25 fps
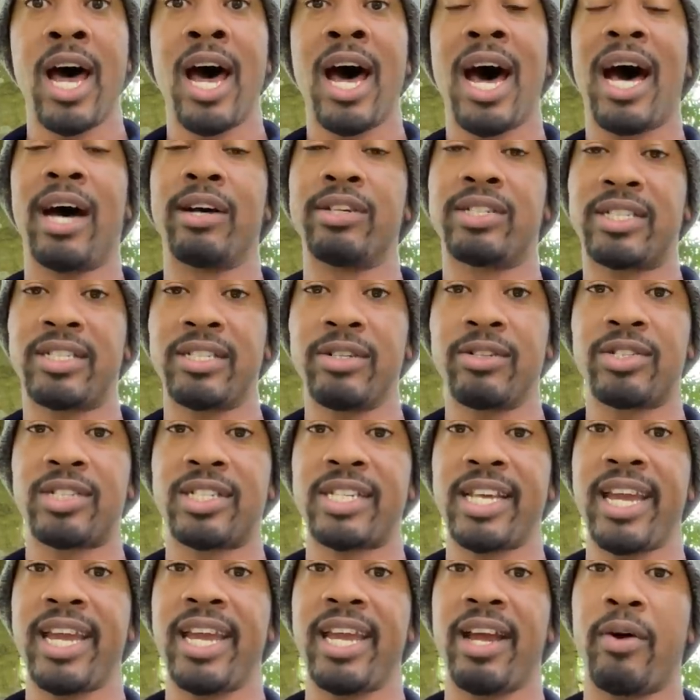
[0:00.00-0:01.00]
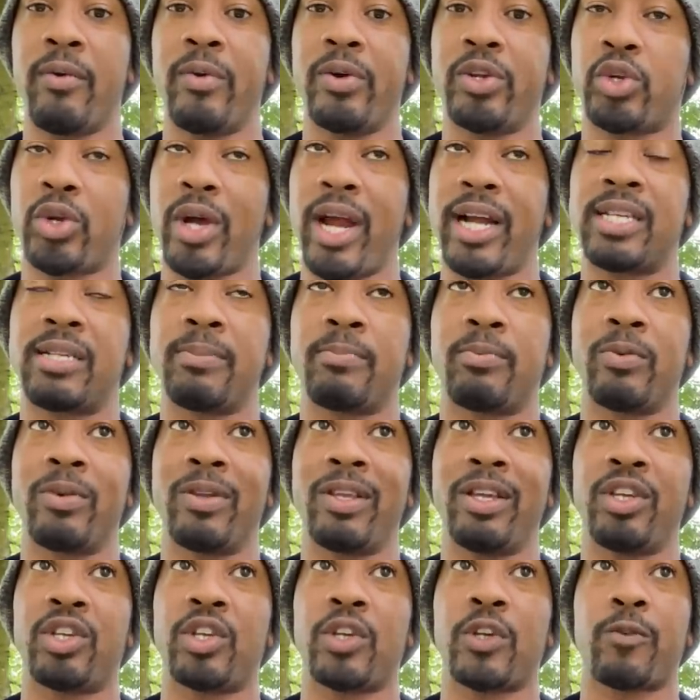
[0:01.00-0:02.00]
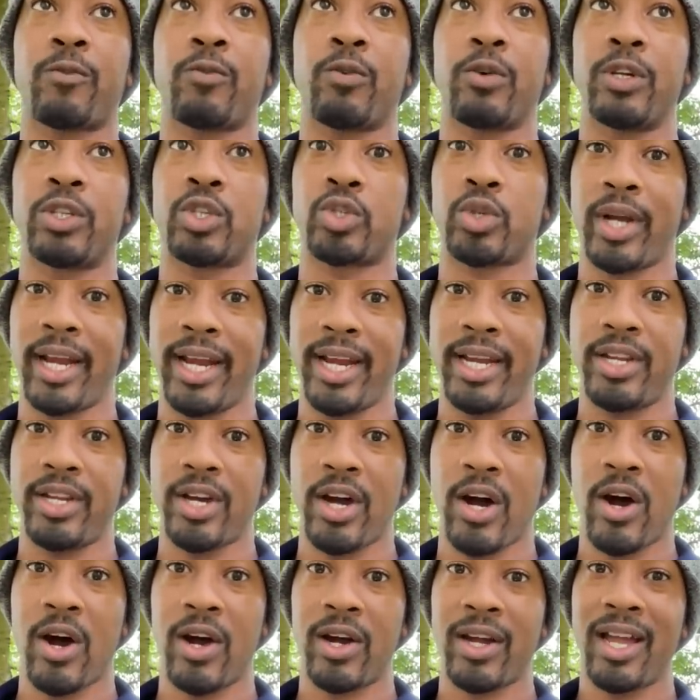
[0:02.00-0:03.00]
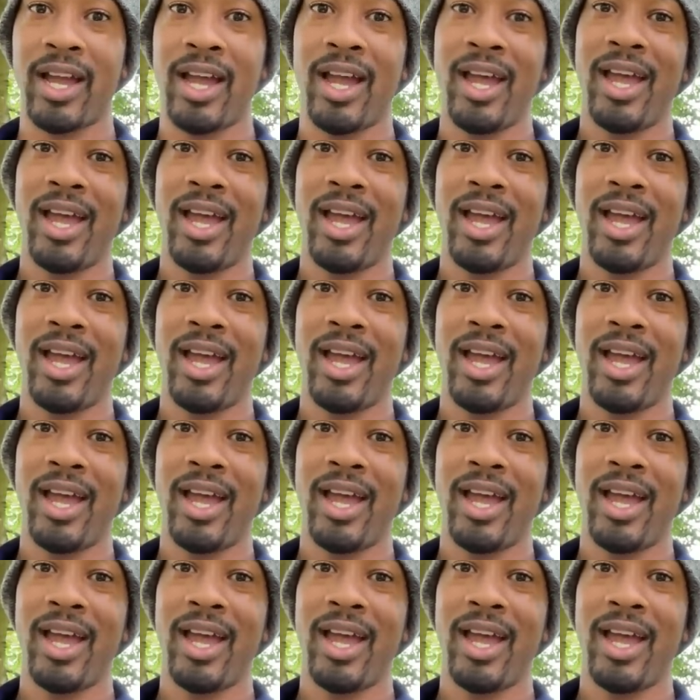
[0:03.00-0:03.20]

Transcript: I'll still say a retractable leash is for a trained dog,